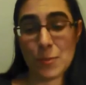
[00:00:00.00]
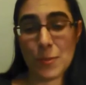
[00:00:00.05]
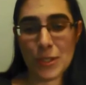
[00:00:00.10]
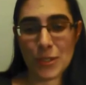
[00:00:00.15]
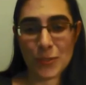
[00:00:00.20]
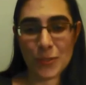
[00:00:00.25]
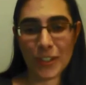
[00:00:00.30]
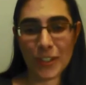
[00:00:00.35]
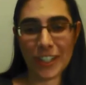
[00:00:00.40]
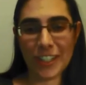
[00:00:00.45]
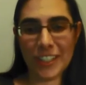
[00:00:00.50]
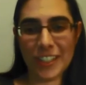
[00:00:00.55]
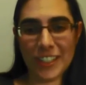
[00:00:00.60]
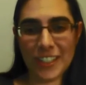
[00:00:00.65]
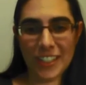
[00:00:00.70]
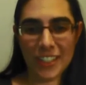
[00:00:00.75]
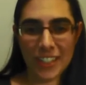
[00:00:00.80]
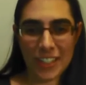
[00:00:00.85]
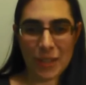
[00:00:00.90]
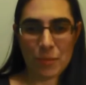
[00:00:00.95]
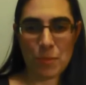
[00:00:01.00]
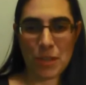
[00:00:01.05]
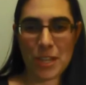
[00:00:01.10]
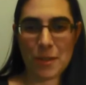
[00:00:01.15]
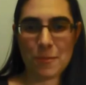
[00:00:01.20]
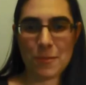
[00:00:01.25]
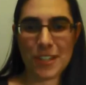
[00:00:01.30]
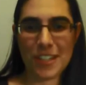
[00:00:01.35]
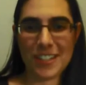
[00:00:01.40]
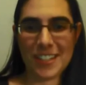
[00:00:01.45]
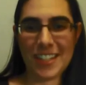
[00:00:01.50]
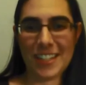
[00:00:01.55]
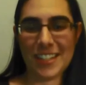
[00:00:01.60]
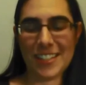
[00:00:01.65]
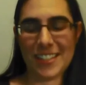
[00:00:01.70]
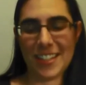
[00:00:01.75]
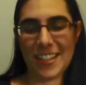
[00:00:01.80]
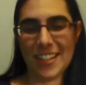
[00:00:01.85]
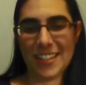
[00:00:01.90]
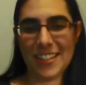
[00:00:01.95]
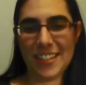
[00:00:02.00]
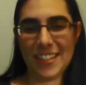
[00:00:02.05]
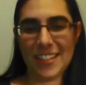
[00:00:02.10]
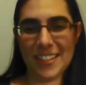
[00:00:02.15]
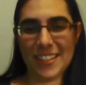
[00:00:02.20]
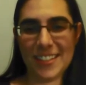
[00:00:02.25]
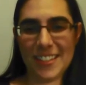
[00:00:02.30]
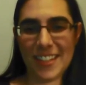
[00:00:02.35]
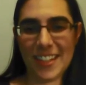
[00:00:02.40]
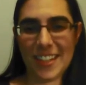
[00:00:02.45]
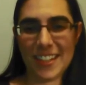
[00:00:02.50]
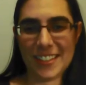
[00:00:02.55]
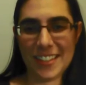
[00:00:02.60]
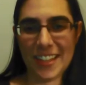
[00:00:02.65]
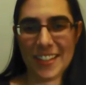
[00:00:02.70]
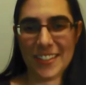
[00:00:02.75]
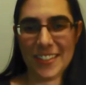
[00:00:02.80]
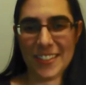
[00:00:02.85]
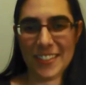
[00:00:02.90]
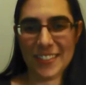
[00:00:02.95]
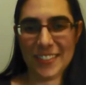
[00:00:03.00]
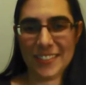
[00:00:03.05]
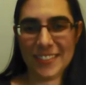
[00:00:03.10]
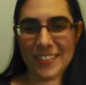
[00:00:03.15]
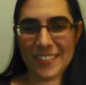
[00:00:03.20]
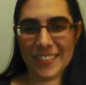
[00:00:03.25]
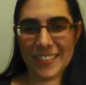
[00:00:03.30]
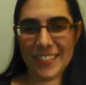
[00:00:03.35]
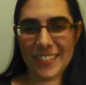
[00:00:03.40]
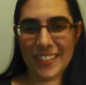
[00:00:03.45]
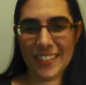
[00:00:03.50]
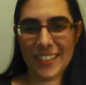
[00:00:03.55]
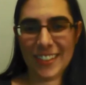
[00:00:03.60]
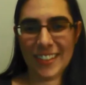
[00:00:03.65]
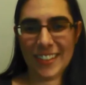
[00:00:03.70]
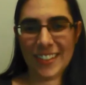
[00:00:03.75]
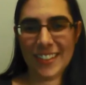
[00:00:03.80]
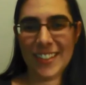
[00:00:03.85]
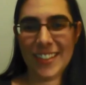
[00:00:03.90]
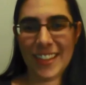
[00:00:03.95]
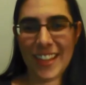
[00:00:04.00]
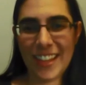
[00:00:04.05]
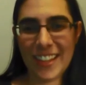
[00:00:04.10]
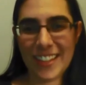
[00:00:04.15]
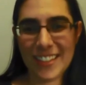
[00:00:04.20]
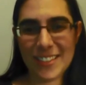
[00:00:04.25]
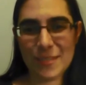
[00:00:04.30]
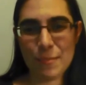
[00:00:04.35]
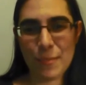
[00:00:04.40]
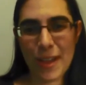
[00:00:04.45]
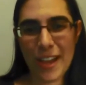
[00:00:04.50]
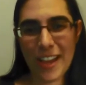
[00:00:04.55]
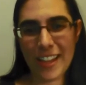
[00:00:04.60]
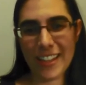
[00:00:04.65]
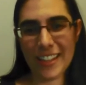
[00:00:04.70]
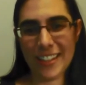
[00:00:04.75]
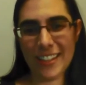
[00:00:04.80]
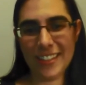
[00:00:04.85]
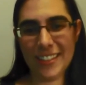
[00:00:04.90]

fun becoming a data scientist as I do. Thanks. Bye.